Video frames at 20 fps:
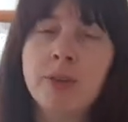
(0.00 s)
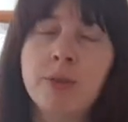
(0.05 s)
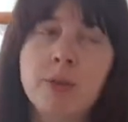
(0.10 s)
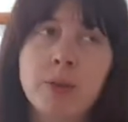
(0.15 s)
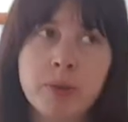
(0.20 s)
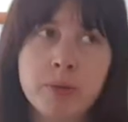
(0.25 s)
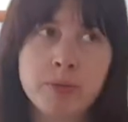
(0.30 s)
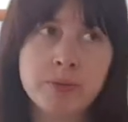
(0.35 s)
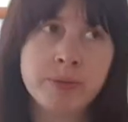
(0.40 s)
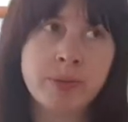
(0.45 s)

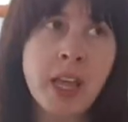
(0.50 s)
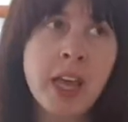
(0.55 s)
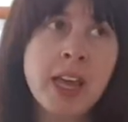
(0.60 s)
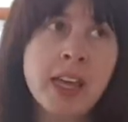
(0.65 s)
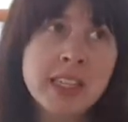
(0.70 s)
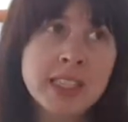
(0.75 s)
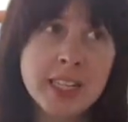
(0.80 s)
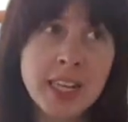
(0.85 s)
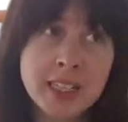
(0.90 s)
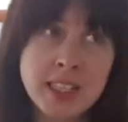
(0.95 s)
well,
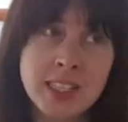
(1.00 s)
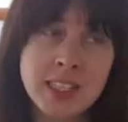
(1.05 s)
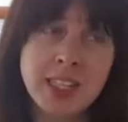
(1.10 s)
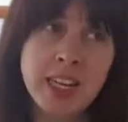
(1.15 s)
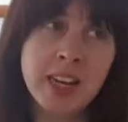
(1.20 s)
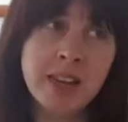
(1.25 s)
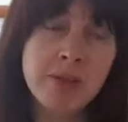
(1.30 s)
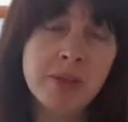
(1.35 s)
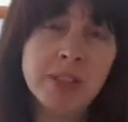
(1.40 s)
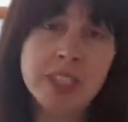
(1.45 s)

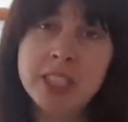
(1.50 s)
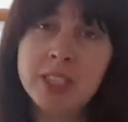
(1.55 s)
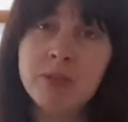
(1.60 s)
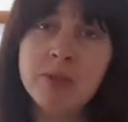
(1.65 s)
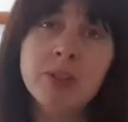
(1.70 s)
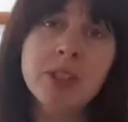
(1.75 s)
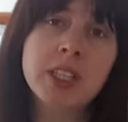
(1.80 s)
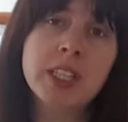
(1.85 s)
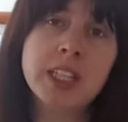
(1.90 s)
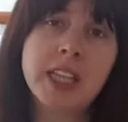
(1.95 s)
yesterday we didn't
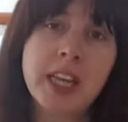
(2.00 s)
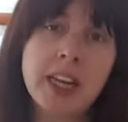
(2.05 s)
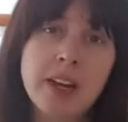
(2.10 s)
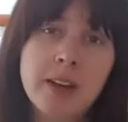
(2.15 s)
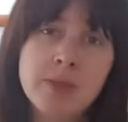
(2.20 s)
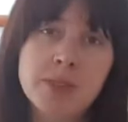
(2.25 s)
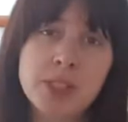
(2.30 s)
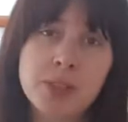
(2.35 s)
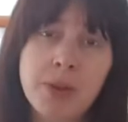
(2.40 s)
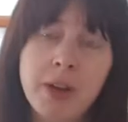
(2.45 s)
really get
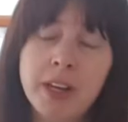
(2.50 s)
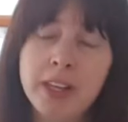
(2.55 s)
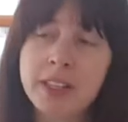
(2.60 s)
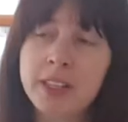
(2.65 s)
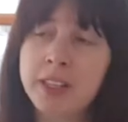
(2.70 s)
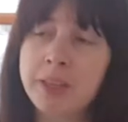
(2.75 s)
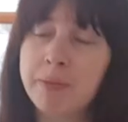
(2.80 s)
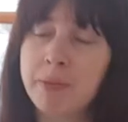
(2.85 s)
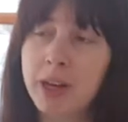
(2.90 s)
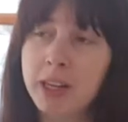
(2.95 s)
up to
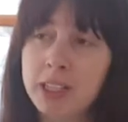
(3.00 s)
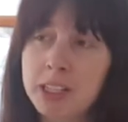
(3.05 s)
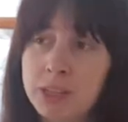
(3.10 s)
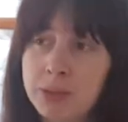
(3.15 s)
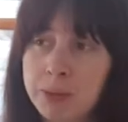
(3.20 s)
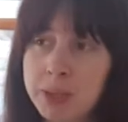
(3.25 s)
anything much.